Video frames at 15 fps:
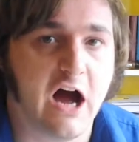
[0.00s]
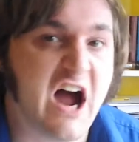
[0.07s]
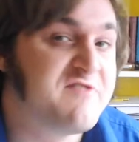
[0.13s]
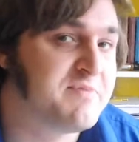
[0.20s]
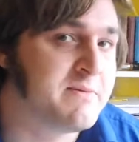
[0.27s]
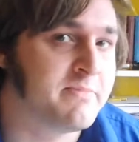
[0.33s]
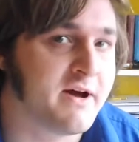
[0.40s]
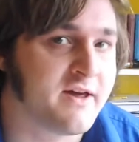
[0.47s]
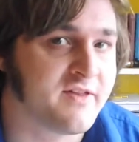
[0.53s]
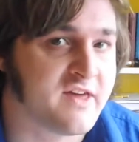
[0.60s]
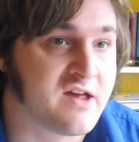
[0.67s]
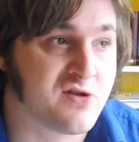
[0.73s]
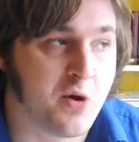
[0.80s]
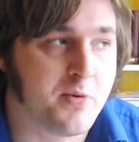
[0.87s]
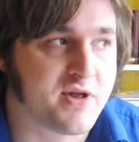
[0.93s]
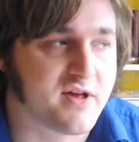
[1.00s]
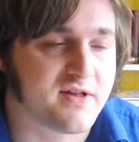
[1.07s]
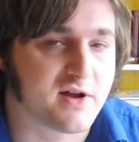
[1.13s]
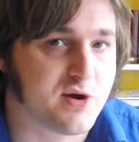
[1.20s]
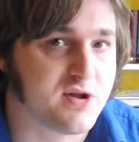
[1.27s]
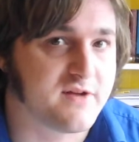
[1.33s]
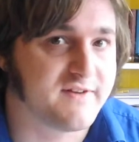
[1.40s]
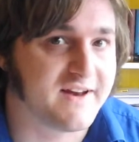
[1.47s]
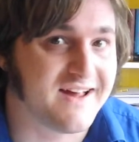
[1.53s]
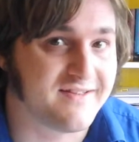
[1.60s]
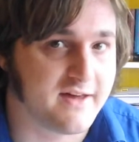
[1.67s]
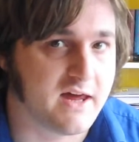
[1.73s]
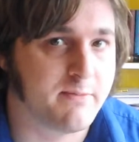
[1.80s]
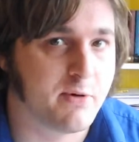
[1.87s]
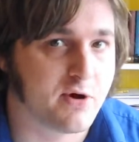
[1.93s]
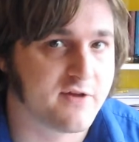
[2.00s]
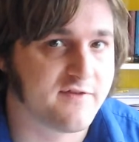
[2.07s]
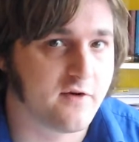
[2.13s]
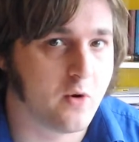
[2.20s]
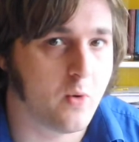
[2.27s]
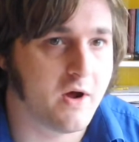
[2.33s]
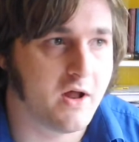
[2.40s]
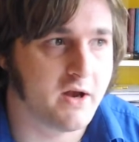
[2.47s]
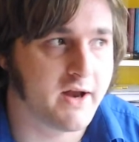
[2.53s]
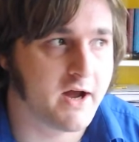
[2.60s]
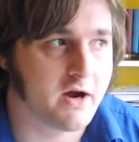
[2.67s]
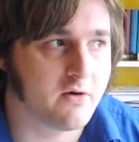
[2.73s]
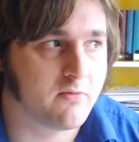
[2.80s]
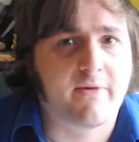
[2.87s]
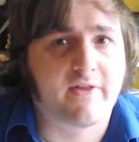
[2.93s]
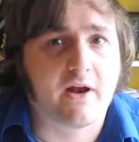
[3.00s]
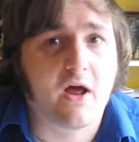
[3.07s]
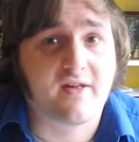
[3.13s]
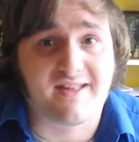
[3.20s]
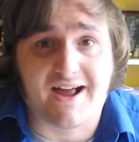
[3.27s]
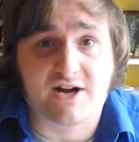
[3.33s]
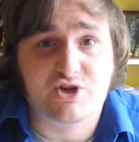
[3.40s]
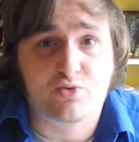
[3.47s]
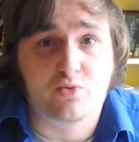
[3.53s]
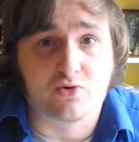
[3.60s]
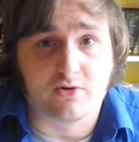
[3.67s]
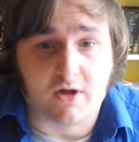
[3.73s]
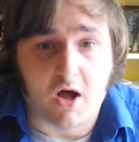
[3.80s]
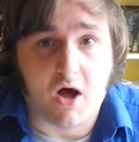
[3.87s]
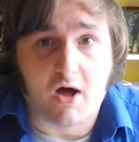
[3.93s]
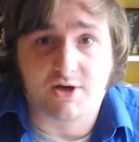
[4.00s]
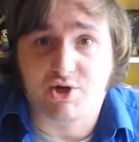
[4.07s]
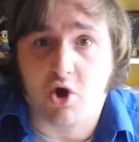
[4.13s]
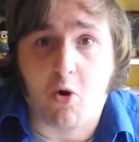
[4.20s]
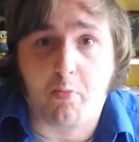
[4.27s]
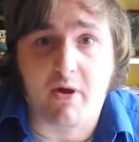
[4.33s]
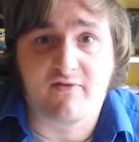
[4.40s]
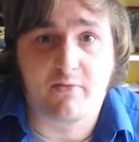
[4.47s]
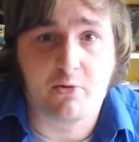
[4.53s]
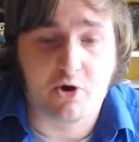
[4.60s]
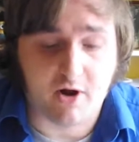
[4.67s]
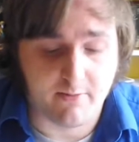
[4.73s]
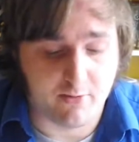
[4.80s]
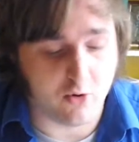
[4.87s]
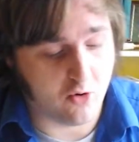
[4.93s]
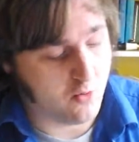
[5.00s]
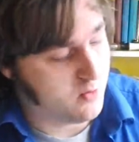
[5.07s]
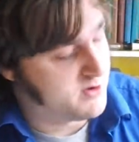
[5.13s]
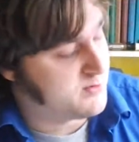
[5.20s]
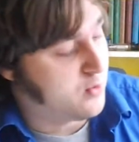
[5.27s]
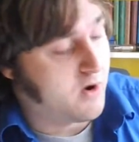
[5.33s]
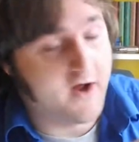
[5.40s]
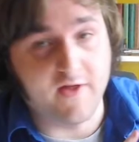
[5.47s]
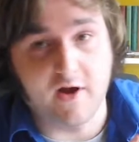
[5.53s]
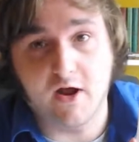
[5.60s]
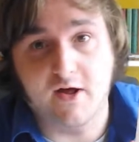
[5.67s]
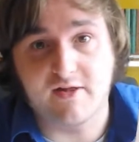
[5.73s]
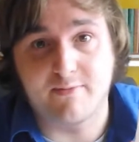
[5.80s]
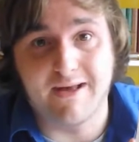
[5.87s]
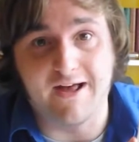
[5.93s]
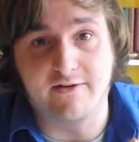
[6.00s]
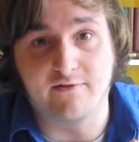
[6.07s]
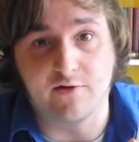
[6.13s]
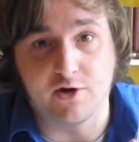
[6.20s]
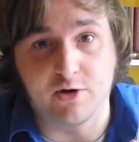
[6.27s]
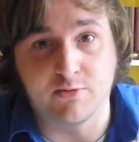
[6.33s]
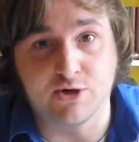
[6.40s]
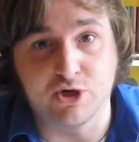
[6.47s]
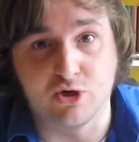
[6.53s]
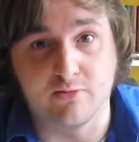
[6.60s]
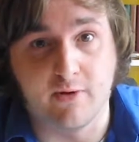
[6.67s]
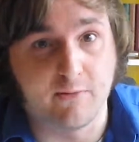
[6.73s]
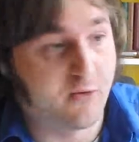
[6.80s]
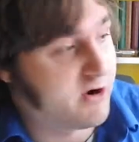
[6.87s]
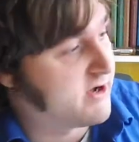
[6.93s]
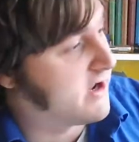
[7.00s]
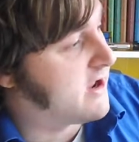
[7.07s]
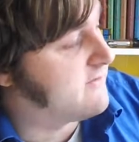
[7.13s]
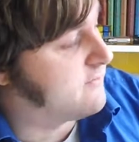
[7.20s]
I've been buying things almost exclusively as ebooks for a while now, but the last actual hard copy of a book I bought was Why the Last Man Volume 2 by Brian K.